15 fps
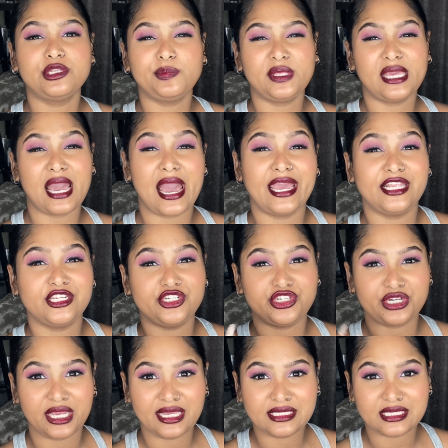be
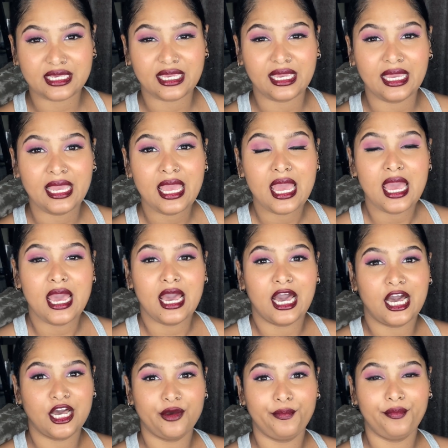hydrating.
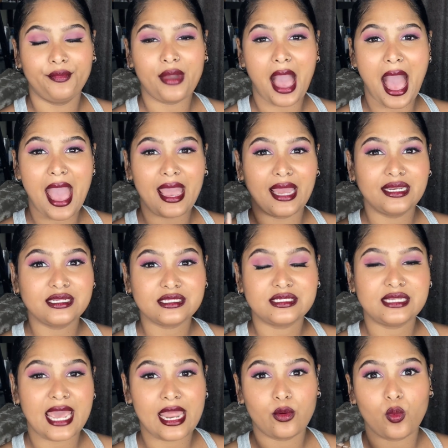I
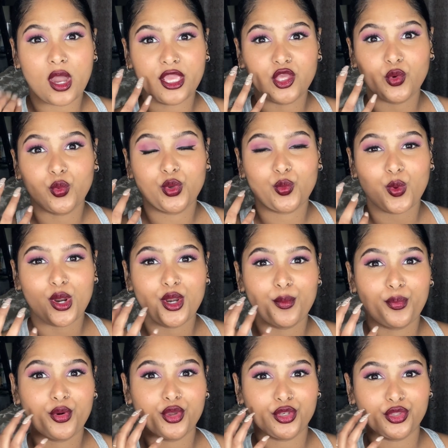understand why you would want to
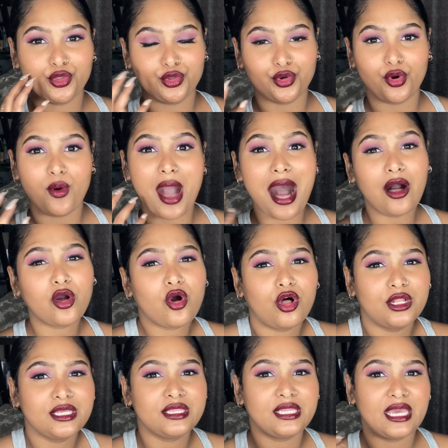put, you know, alcohol
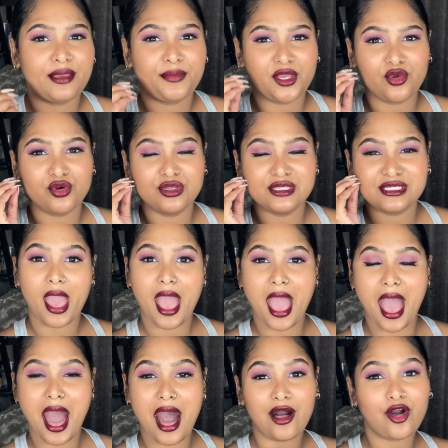in there, because
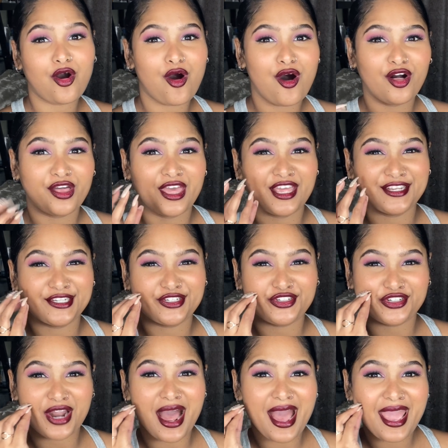alcohol can
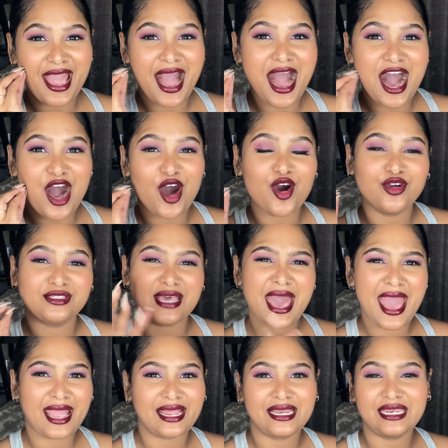dry out
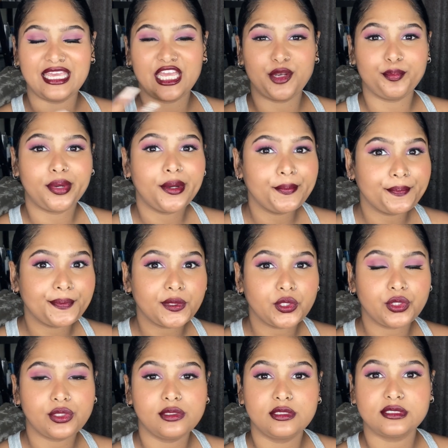acne and
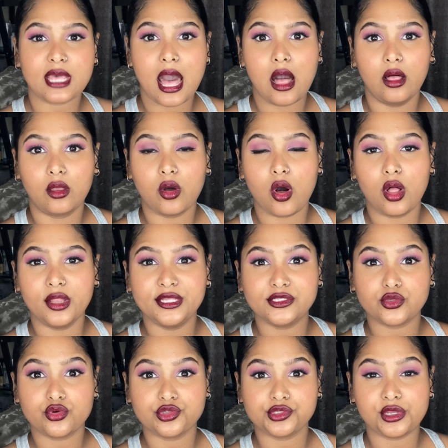pimples. Alcohol is
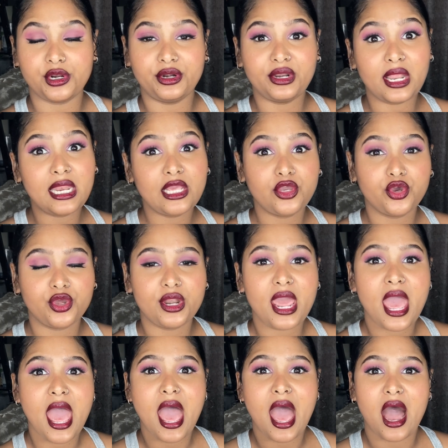also really good
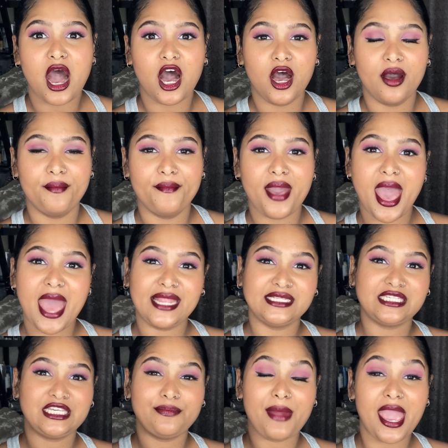
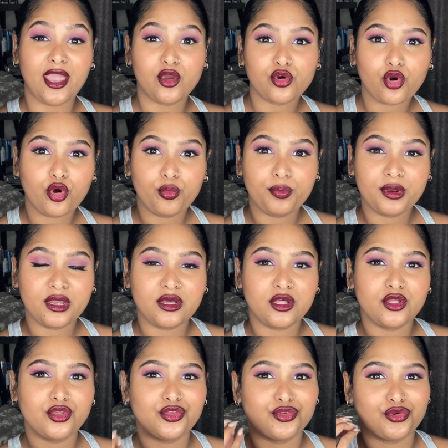
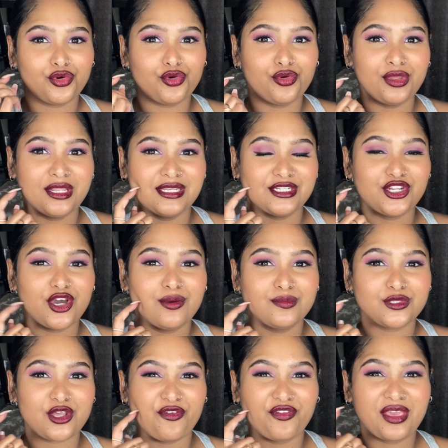antimicrobial, you know, in terms
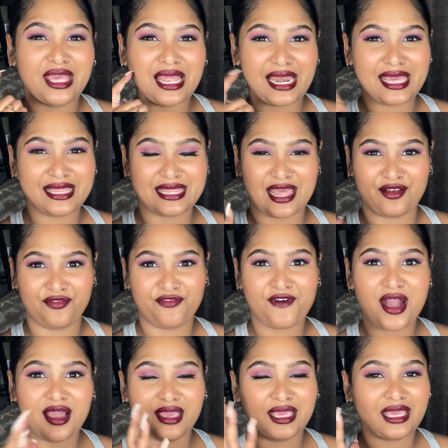of killing that
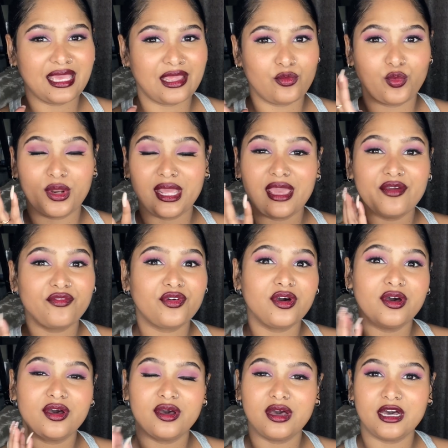fungi and
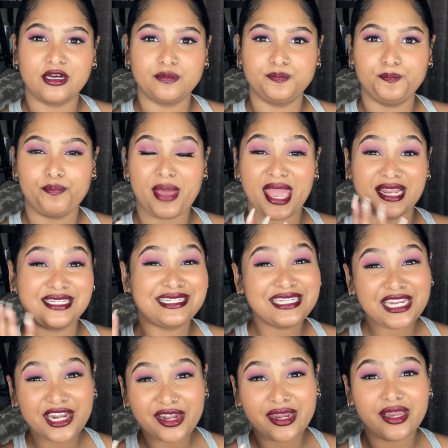whatever
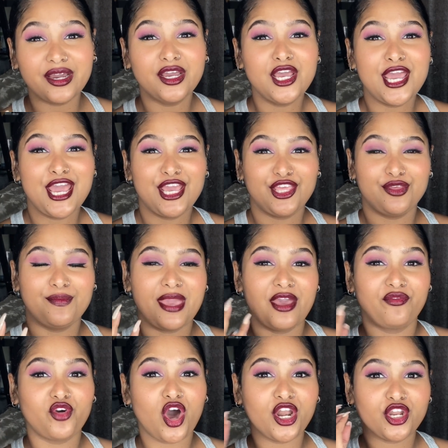bacteria you may
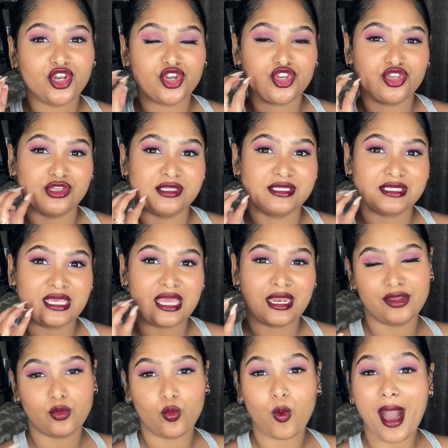have gotten on your skin.
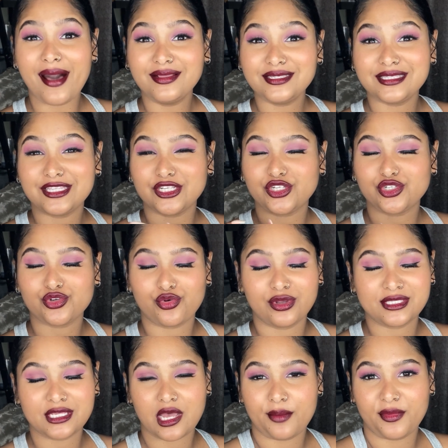Whilst the
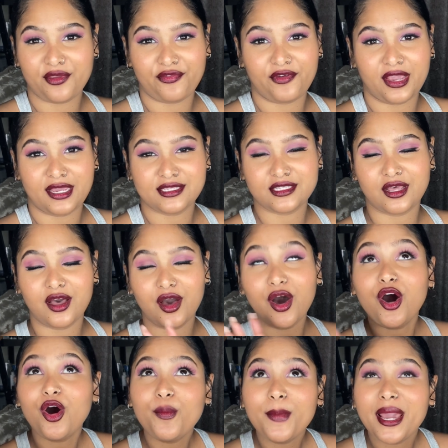short-term effects are,
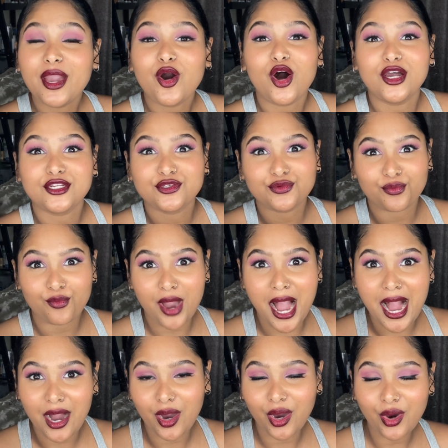oh my gosh,
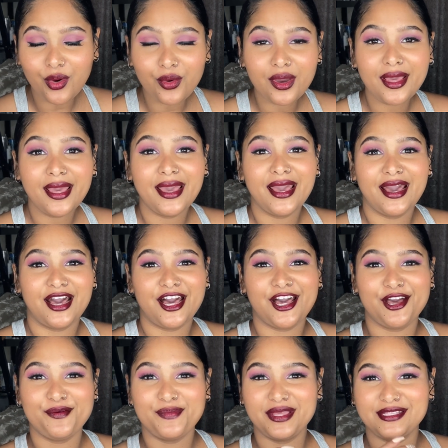wow,
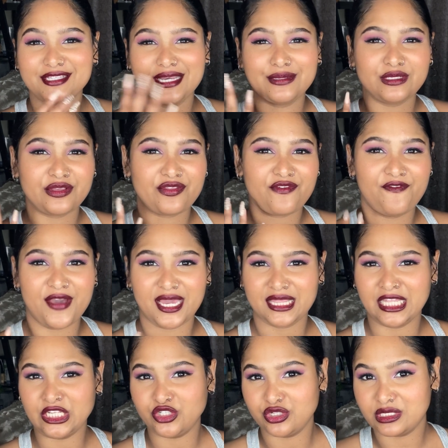in terms of the fact
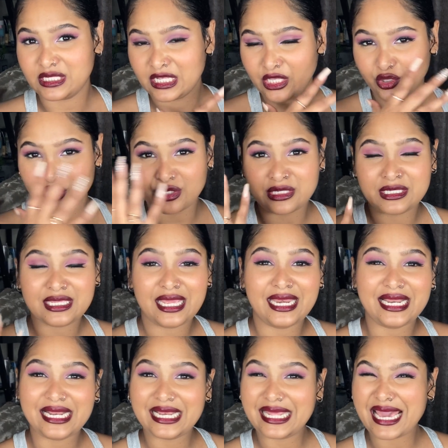that you're seeing your
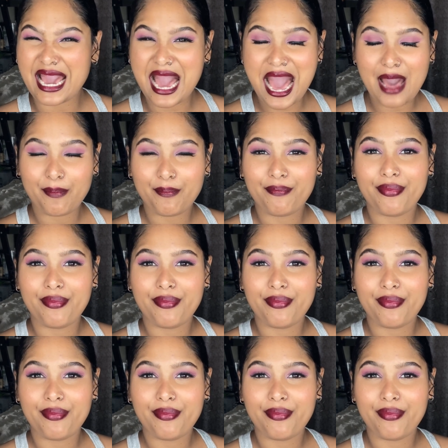skin clear up.